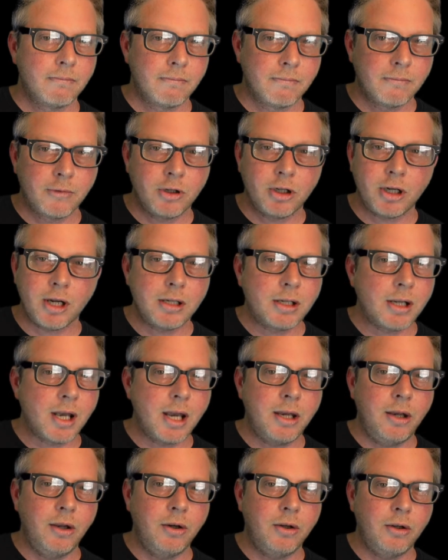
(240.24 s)
Just
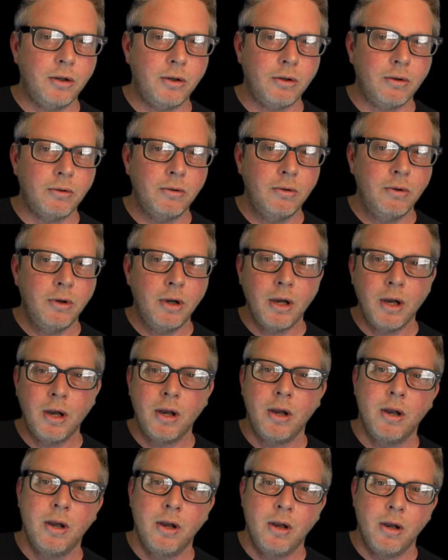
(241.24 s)
like you do
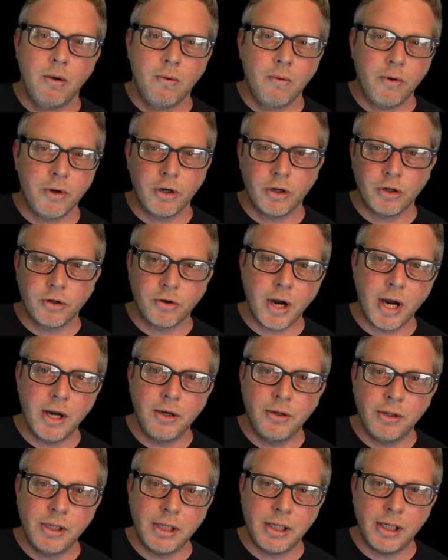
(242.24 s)
when you're trying
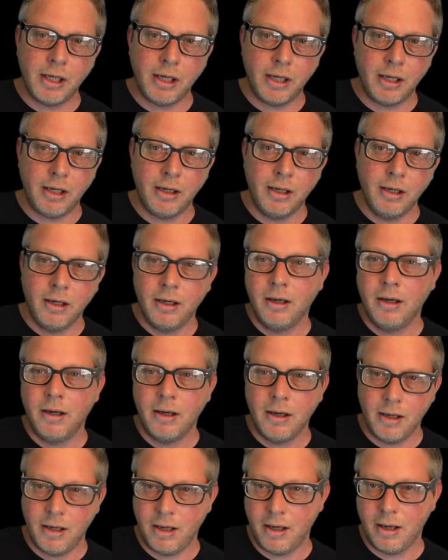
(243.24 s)
to see
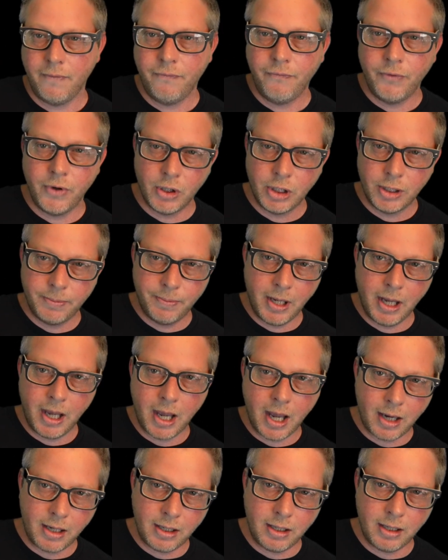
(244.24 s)
if your
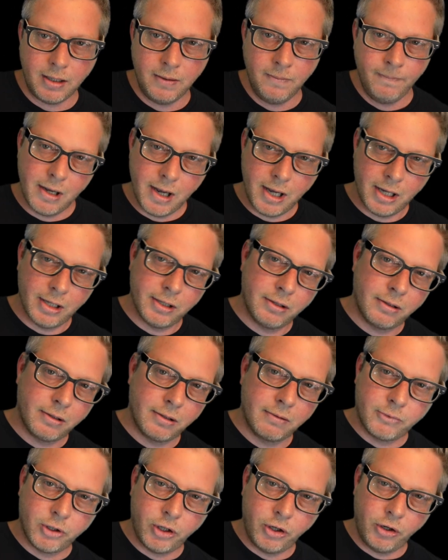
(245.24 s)
spaghetti
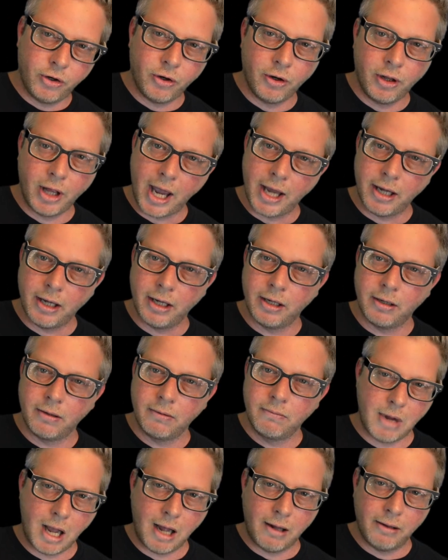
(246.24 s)
is to your liking,
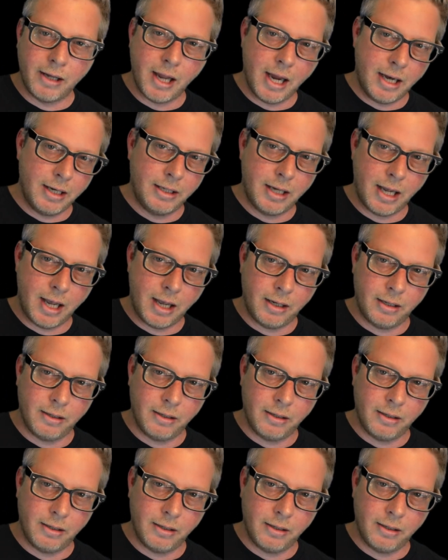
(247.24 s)
al dente,